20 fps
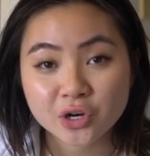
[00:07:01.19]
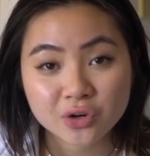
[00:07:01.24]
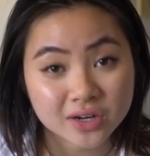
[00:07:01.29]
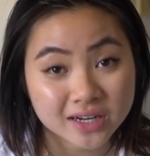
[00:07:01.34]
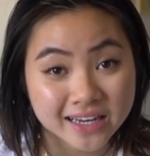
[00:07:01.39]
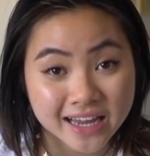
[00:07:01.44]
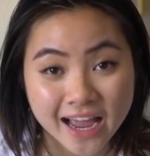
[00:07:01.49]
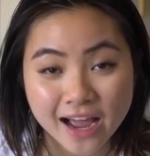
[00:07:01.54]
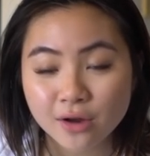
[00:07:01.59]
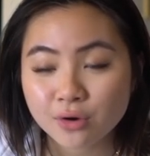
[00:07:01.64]
your
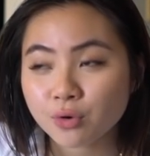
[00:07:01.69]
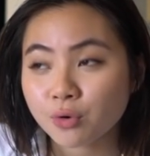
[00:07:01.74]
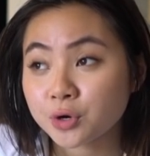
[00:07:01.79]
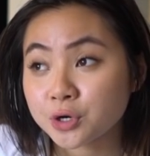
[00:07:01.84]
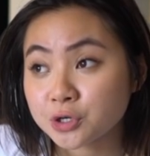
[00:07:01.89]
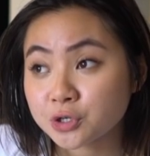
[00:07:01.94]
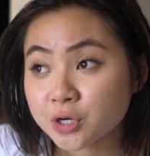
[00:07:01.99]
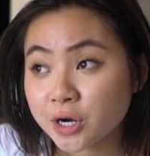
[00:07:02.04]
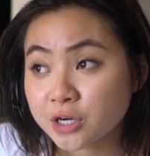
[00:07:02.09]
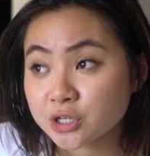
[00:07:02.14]
account or
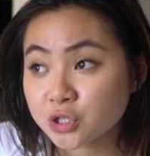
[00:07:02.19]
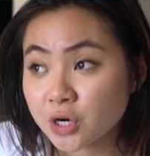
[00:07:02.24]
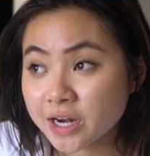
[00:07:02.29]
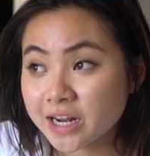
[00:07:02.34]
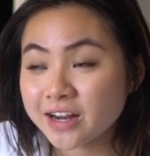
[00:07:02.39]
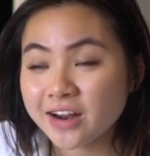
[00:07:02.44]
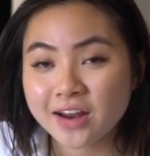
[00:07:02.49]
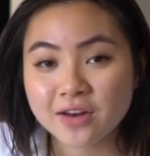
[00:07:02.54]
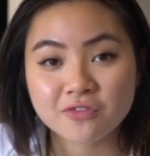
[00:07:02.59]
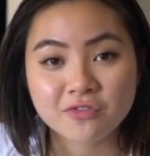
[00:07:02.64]
you're trying
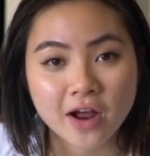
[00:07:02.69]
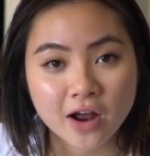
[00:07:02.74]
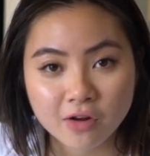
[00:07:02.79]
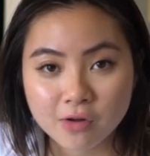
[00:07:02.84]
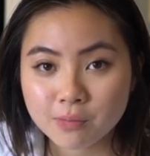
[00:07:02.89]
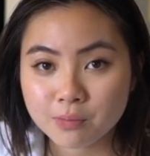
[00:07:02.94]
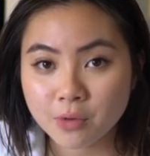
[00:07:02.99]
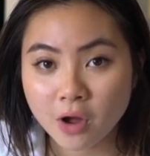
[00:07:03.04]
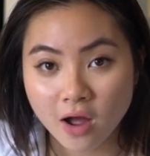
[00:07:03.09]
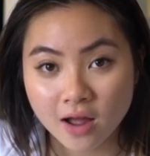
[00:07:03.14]
to create
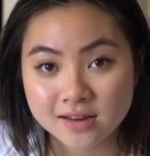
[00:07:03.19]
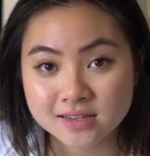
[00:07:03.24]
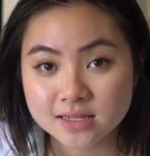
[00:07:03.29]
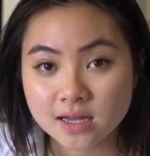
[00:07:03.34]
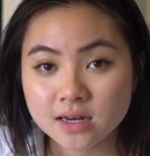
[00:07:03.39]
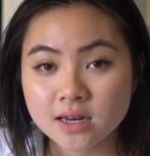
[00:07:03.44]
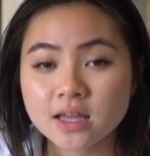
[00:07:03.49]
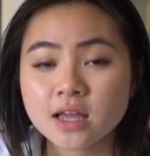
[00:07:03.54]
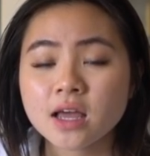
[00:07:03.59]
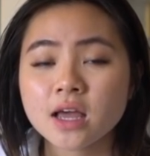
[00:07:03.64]
viral
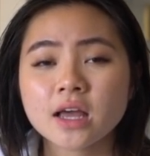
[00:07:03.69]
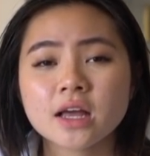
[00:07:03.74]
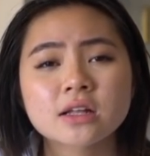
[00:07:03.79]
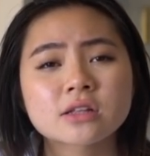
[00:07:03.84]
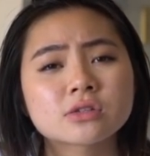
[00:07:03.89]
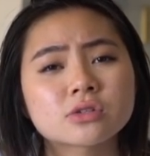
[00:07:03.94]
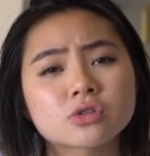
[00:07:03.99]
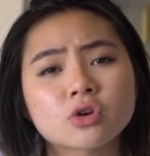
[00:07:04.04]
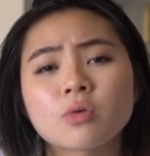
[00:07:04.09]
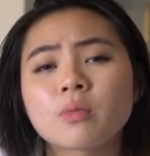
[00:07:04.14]
content,
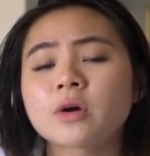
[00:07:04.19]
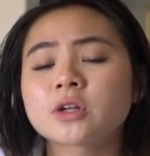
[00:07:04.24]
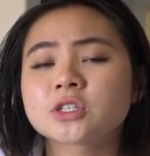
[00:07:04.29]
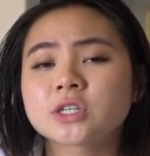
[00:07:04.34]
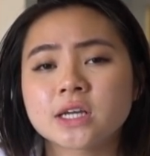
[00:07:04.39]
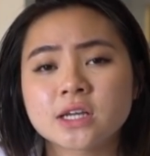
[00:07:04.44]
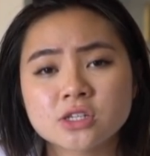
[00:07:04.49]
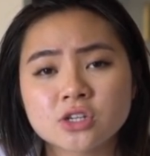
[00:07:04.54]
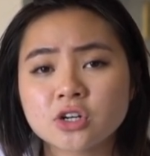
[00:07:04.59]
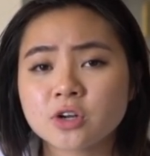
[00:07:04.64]
it's so much
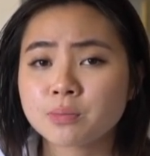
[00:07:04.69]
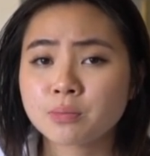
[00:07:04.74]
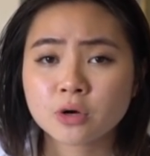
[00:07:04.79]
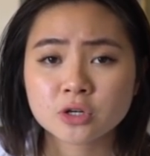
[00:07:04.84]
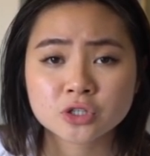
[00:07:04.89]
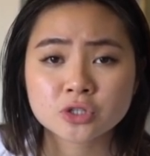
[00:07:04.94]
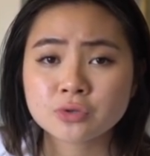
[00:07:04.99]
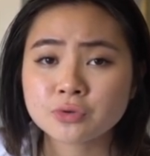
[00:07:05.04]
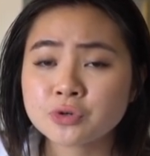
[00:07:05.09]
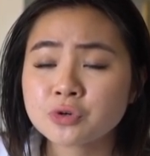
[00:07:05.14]
easier to
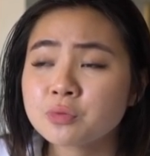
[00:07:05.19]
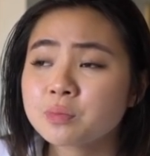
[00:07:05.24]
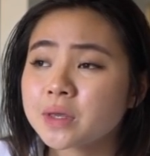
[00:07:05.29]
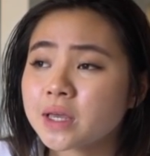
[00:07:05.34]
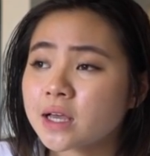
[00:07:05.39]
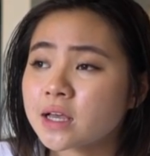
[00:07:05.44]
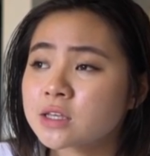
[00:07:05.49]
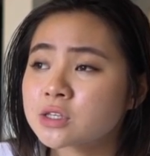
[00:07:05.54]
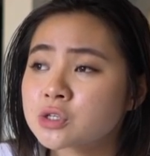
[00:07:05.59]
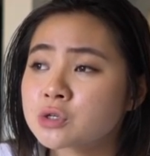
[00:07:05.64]
push through
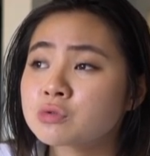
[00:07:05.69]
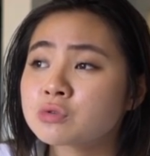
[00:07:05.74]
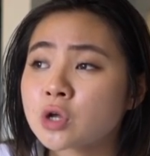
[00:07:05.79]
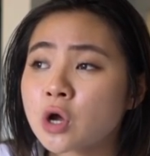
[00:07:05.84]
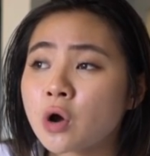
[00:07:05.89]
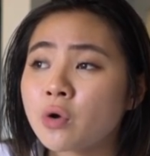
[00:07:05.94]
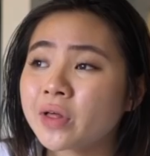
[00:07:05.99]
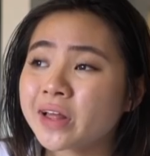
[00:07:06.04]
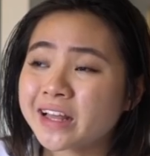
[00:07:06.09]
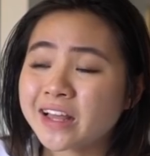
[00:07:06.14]
because you
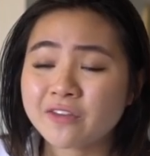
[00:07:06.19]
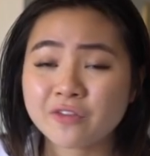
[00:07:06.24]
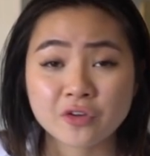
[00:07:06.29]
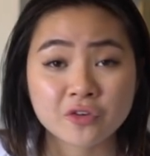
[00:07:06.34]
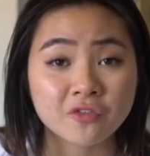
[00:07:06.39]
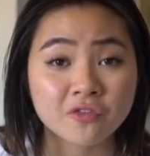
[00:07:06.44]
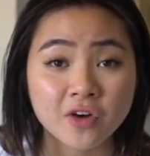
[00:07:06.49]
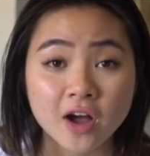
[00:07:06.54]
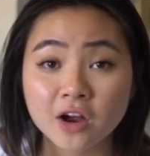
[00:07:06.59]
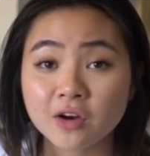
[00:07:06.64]
know that if you
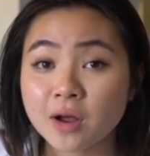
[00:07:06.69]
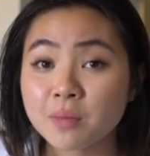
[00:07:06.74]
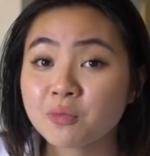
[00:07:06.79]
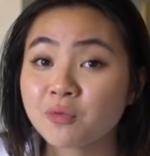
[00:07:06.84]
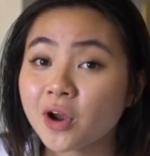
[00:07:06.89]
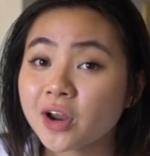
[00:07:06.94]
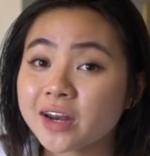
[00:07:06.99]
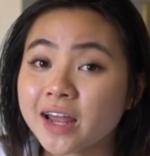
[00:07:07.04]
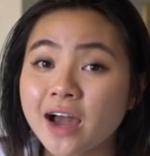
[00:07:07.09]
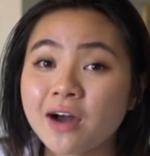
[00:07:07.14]
fuck up
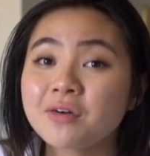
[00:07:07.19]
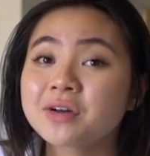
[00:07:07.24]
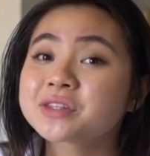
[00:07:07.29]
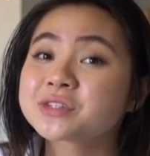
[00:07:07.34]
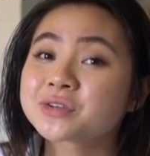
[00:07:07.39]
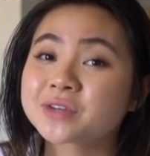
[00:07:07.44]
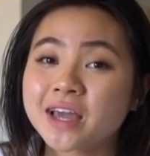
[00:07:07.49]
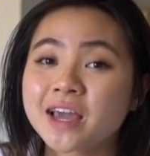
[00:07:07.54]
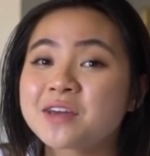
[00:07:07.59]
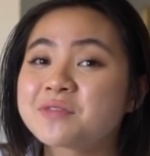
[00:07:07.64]
right now, it's
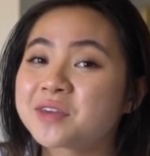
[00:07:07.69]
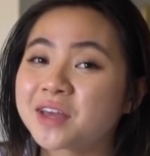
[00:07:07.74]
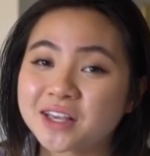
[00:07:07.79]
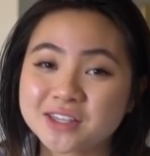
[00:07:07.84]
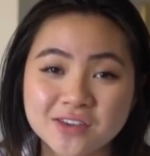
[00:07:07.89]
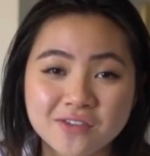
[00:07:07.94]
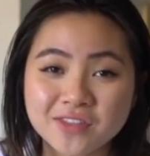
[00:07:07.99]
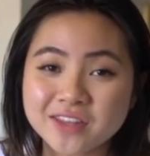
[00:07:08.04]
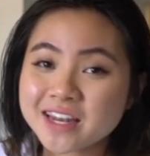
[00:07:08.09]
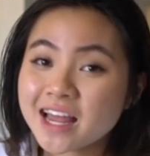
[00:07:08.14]
okay
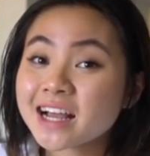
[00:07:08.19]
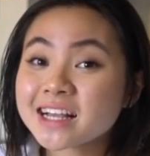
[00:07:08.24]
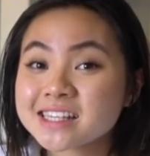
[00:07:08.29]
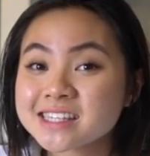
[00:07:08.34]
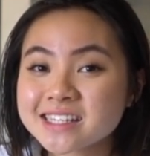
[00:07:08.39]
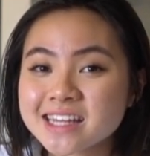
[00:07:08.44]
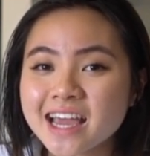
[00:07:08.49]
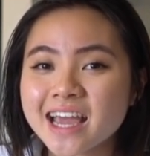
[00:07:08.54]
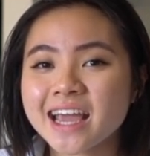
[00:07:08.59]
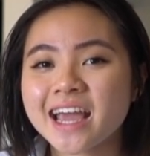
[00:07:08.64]
because you have the
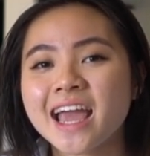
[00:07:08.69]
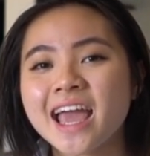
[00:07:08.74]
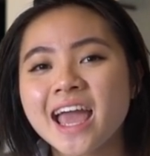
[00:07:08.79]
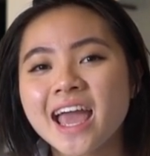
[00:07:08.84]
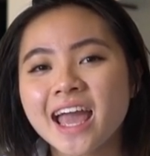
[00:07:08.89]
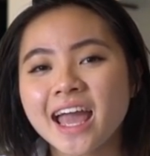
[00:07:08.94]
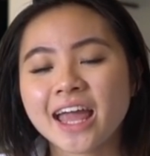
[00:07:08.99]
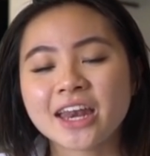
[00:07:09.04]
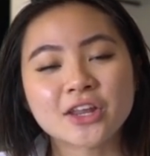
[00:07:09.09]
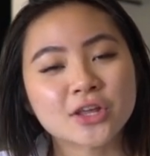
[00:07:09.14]
next day
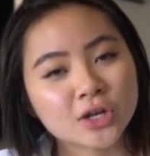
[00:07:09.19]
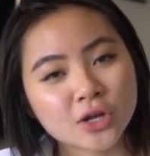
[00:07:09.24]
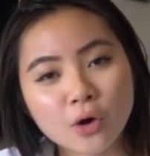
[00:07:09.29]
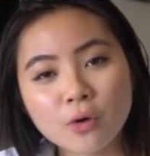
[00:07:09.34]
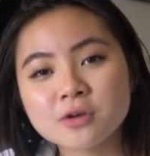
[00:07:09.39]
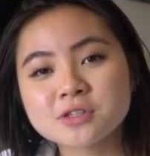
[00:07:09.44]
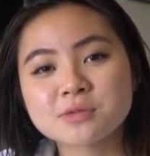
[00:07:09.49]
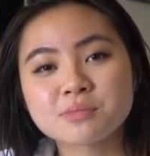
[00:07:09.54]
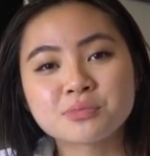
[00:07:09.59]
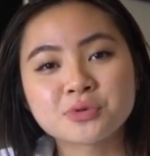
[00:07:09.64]
and you can
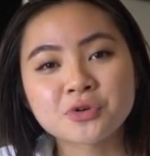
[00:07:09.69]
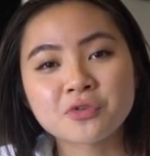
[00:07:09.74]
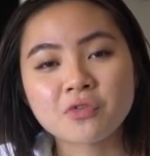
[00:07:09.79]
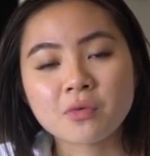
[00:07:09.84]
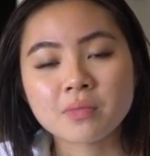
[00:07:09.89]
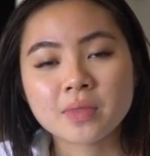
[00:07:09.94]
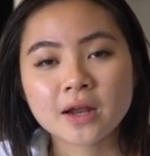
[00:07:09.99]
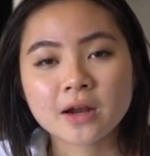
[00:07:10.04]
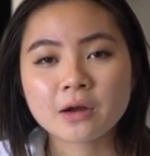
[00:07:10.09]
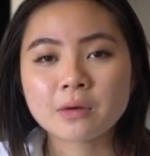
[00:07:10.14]
always improve
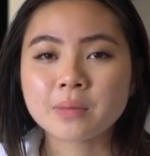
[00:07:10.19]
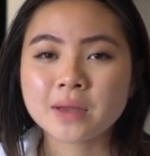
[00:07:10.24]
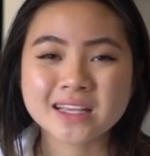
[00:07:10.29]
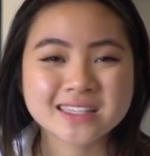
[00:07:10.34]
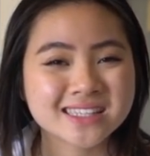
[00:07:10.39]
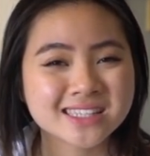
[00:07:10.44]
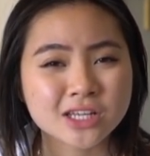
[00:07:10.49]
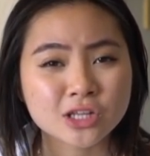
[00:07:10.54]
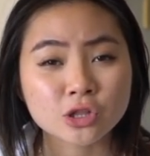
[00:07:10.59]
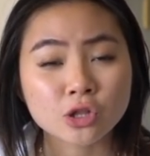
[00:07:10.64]
from there
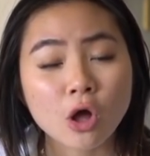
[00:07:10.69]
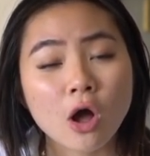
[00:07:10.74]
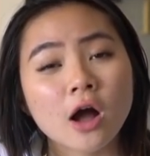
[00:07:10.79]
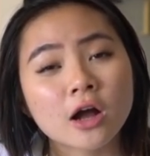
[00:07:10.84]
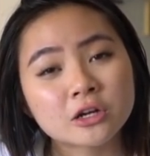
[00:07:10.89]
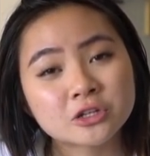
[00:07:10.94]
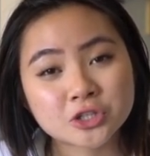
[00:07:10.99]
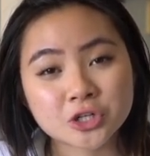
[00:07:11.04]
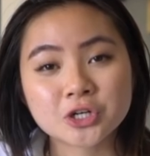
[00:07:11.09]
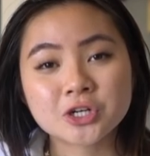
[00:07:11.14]
because it's a
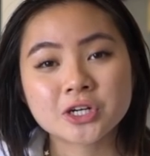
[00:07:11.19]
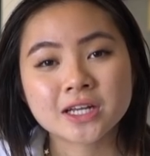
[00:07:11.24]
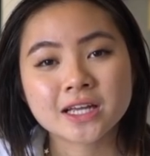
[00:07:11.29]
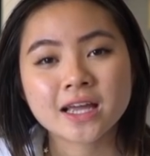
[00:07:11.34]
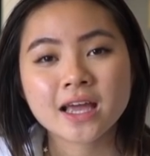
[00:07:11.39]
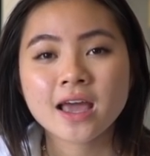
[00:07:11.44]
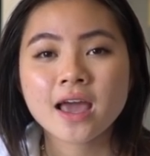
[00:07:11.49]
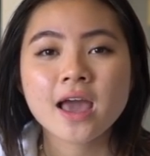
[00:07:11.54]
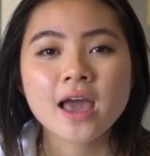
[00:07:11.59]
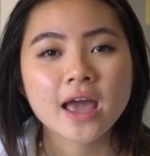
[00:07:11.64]
long
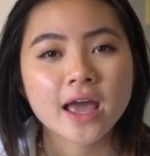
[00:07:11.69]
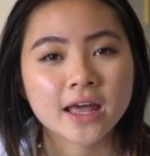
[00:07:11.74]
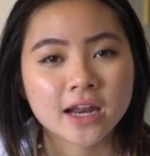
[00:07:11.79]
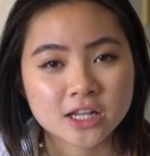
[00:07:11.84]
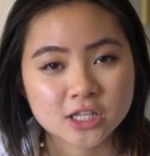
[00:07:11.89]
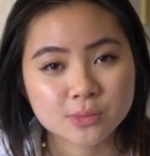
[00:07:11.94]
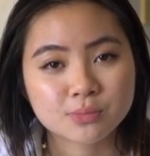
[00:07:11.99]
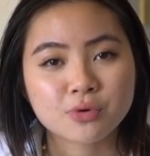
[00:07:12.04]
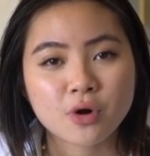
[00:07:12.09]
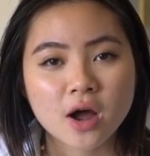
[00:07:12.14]
journey and
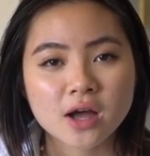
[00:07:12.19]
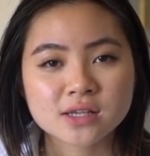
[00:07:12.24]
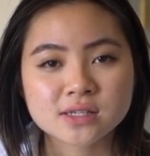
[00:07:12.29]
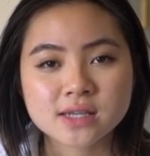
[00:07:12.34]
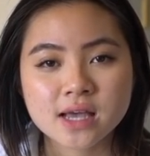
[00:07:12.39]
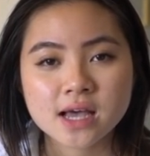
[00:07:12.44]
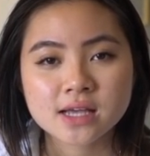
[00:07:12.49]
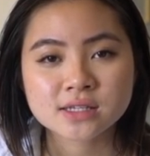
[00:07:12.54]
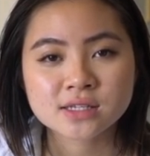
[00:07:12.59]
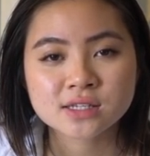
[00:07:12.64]
it's a
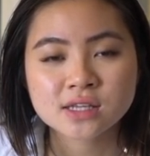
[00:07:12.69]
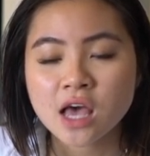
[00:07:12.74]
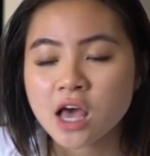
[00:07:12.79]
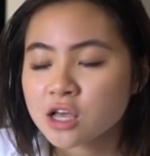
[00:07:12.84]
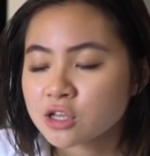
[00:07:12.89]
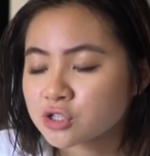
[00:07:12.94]
process.